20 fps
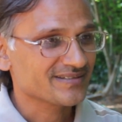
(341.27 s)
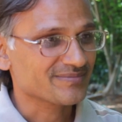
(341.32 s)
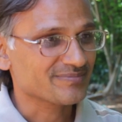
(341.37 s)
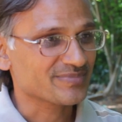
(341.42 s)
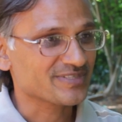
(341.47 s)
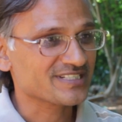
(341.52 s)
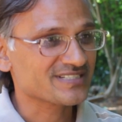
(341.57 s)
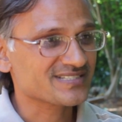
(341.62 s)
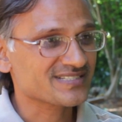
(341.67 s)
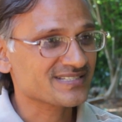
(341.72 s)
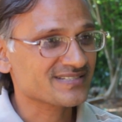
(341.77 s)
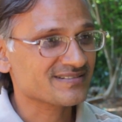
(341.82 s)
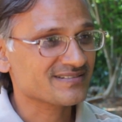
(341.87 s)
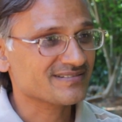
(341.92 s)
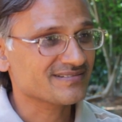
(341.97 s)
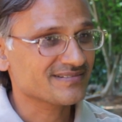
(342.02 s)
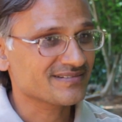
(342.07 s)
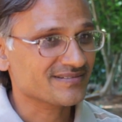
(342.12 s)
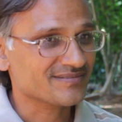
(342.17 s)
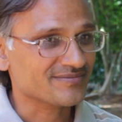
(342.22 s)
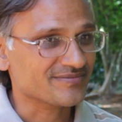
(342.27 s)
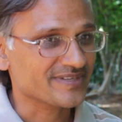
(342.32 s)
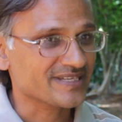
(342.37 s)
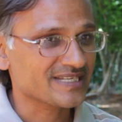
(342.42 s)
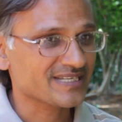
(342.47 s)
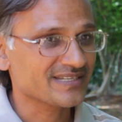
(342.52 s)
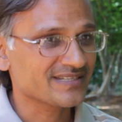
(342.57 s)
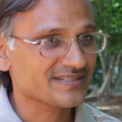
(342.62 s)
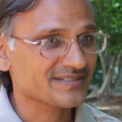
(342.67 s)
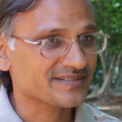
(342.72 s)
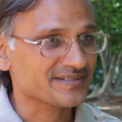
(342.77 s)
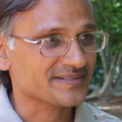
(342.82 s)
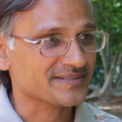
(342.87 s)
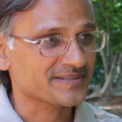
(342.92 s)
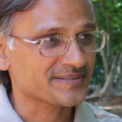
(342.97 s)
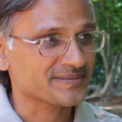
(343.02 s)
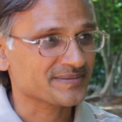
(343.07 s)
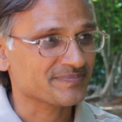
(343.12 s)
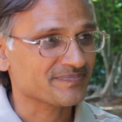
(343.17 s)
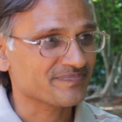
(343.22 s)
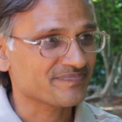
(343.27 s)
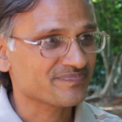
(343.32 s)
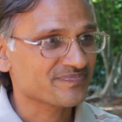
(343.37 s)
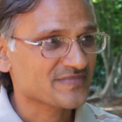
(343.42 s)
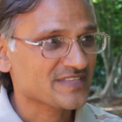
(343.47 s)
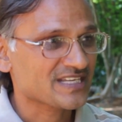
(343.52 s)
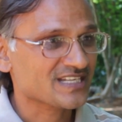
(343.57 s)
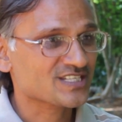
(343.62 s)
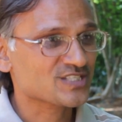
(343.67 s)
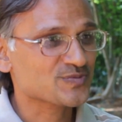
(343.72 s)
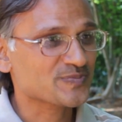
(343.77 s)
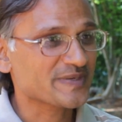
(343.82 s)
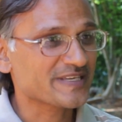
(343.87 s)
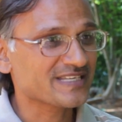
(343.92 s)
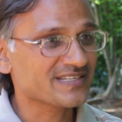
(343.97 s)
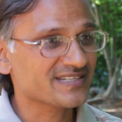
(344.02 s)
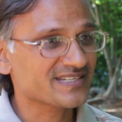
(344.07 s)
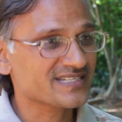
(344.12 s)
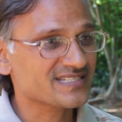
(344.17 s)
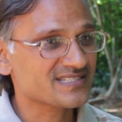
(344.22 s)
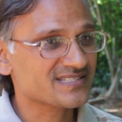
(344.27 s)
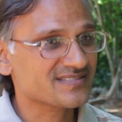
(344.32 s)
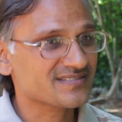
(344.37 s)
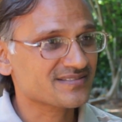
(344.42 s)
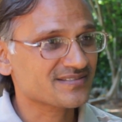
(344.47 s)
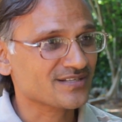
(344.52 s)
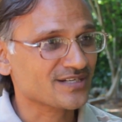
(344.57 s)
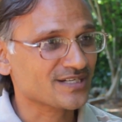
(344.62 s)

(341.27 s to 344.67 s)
brings in very experienced